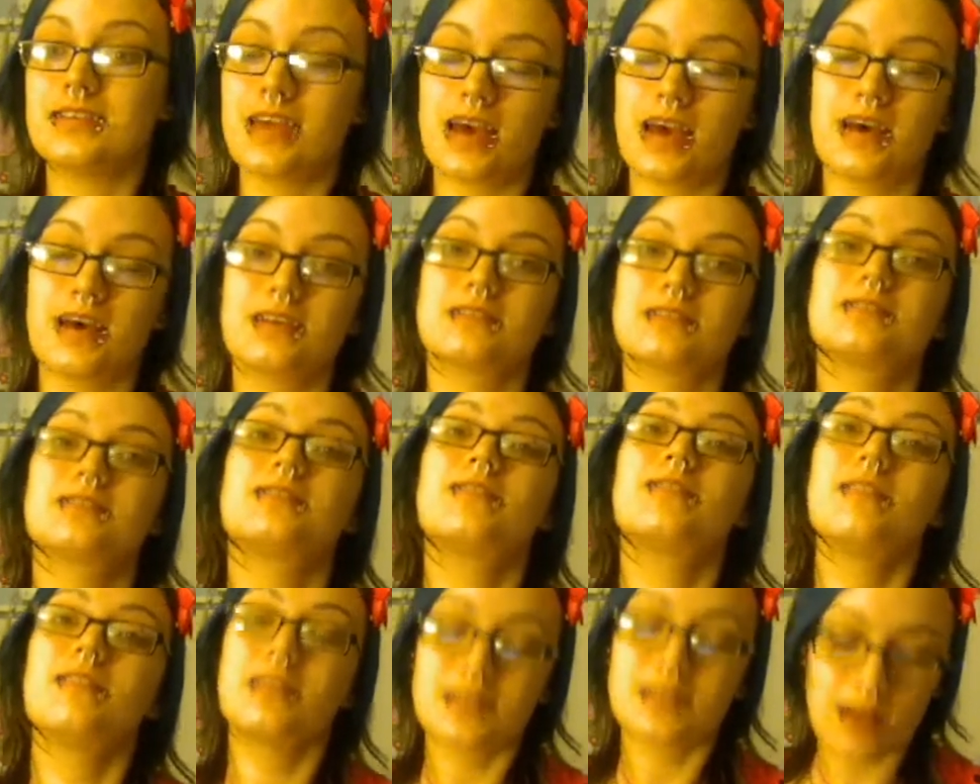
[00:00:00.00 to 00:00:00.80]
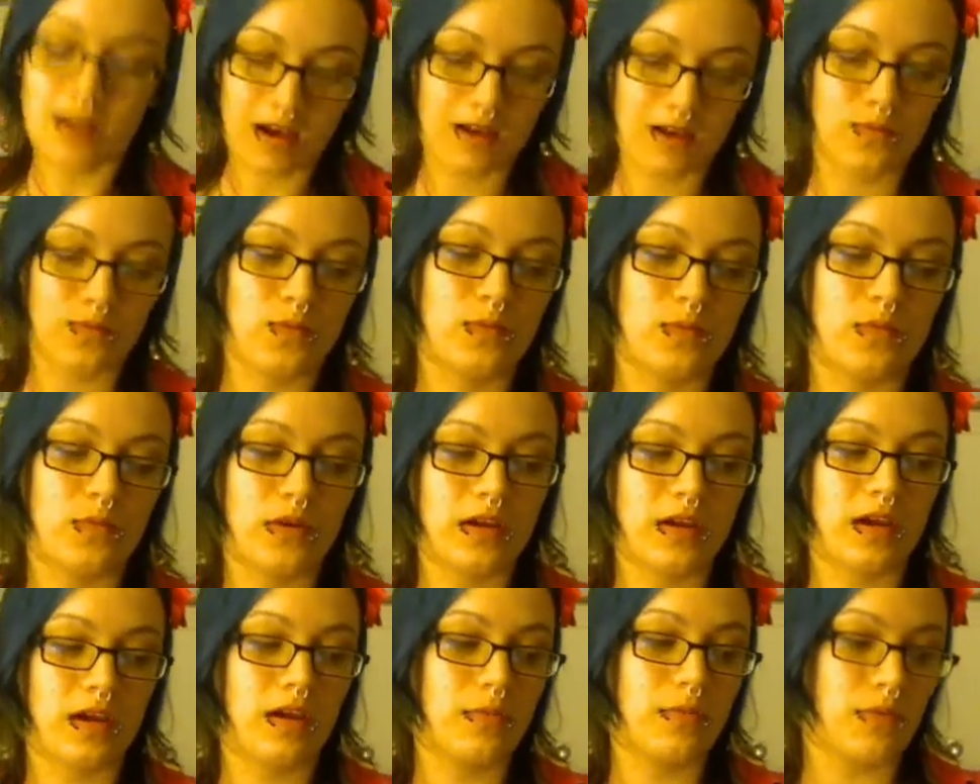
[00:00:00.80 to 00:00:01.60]
Yes. This item would
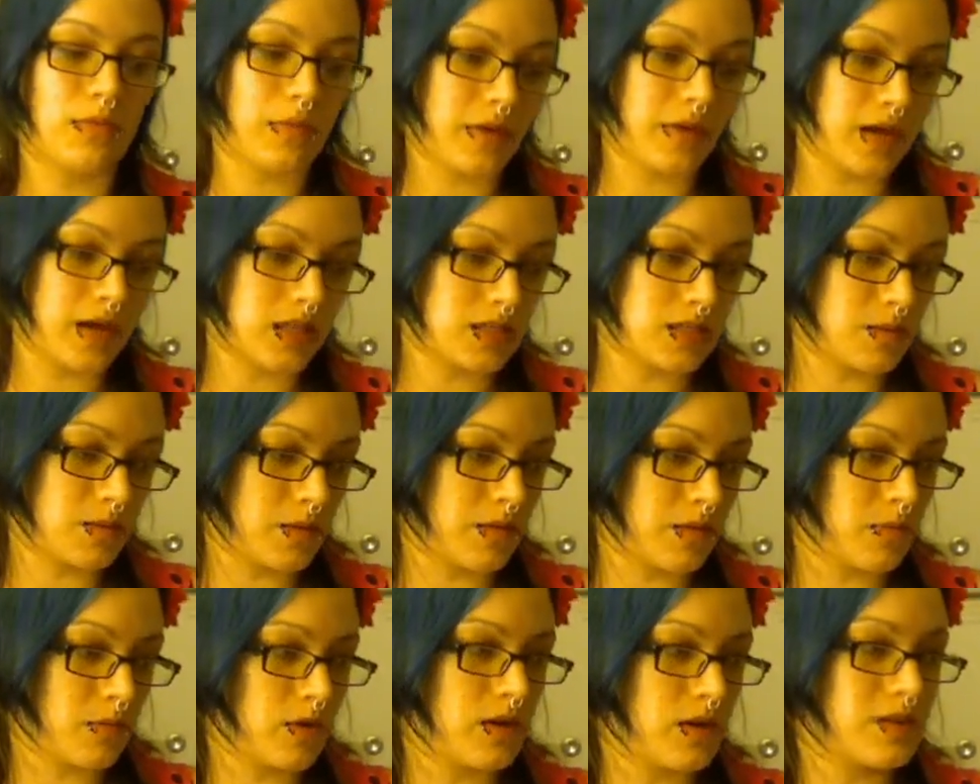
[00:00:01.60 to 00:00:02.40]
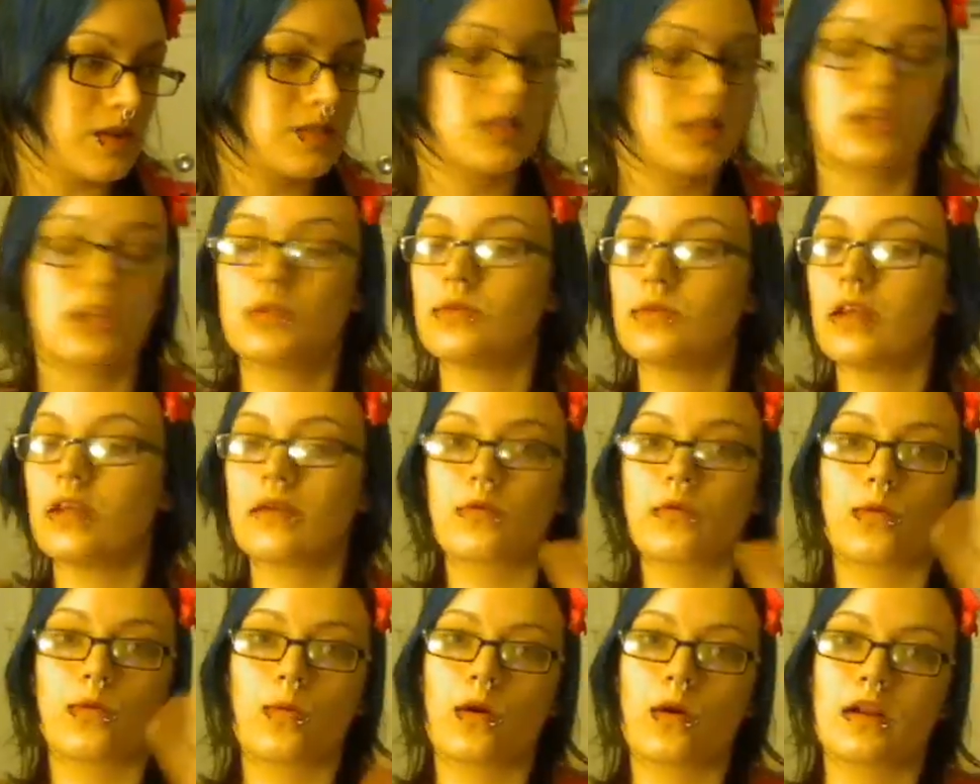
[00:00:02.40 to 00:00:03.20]
bring up repressed memories and you
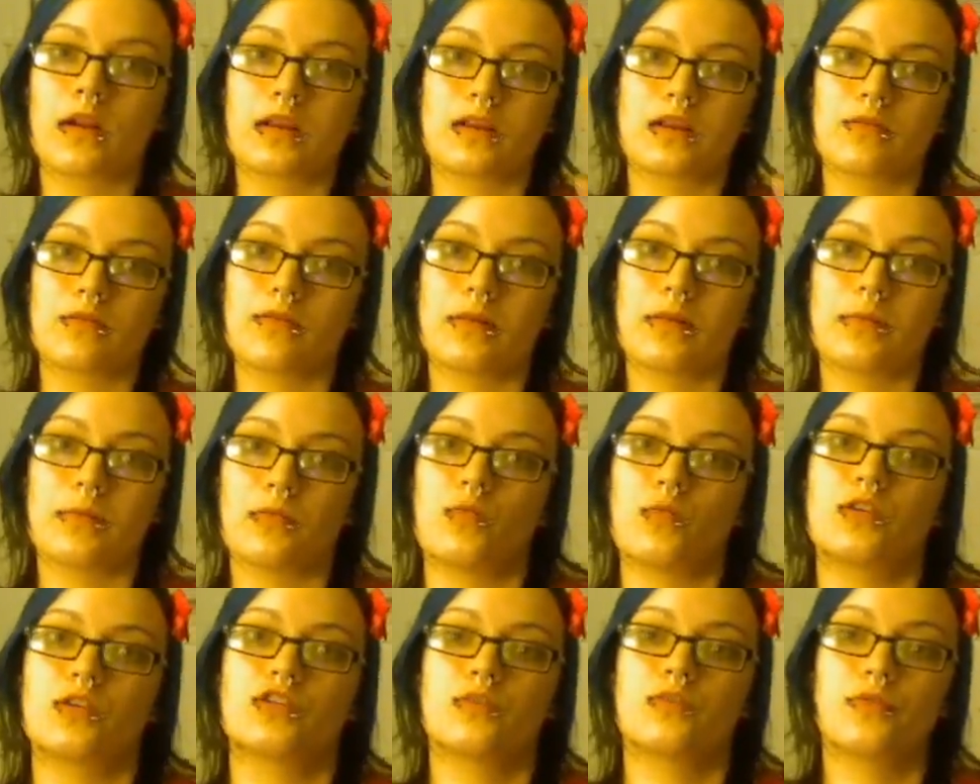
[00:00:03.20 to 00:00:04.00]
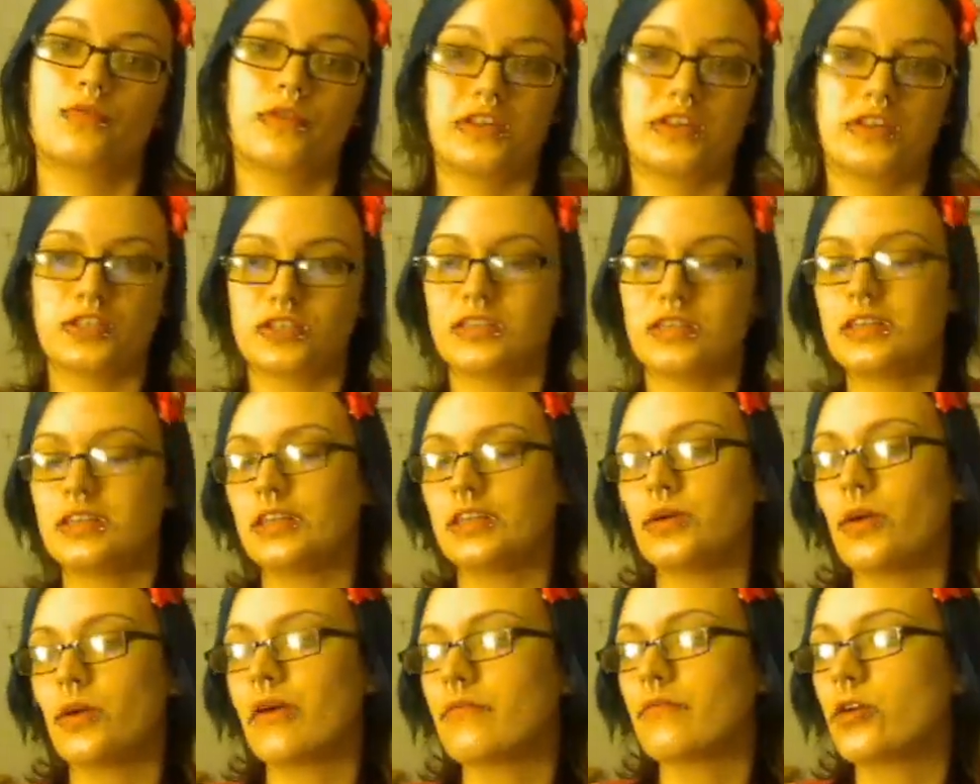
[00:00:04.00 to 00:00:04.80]
never wanting to remember what your preacher did to
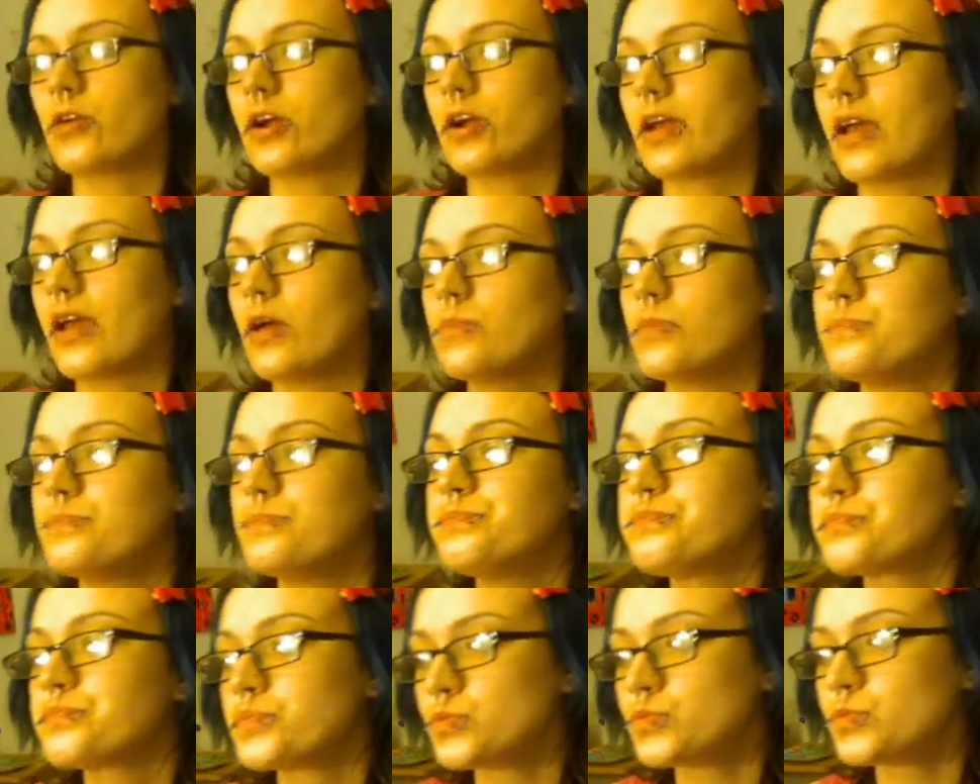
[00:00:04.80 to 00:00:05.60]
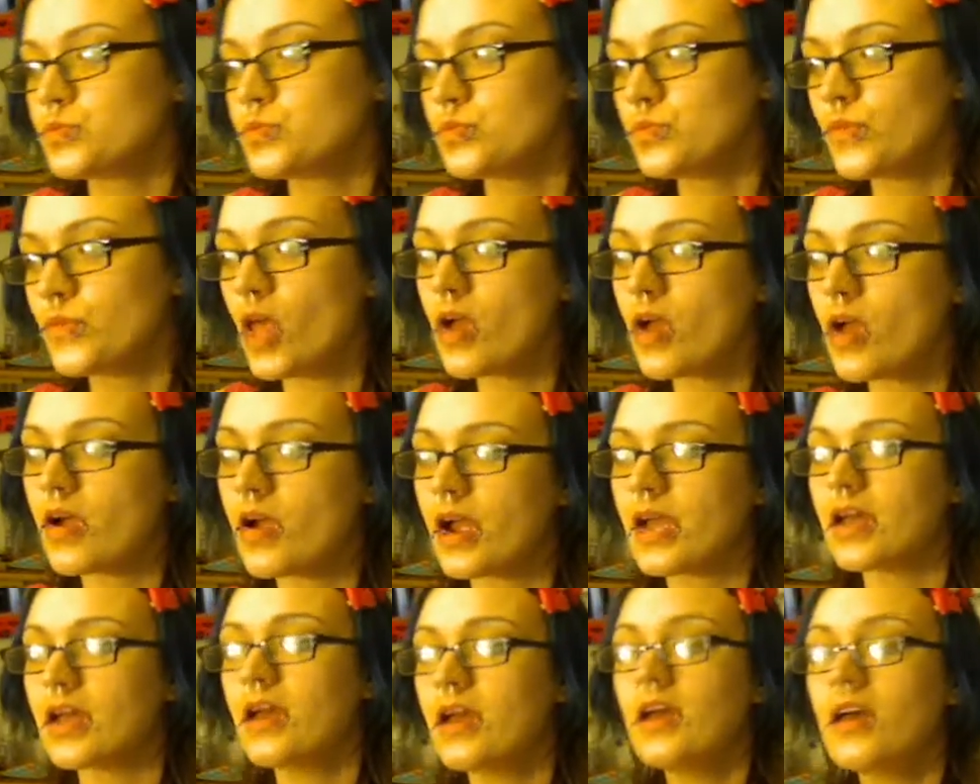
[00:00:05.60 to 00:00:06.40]
you ever again.
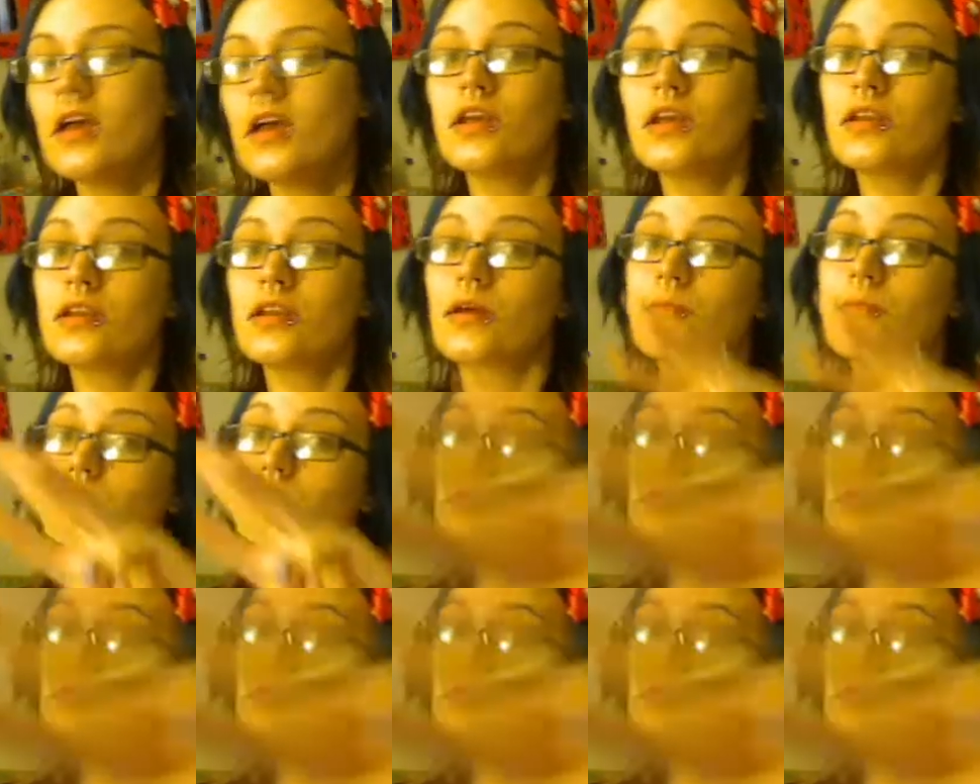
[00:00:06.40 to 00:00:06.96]
Alright. Number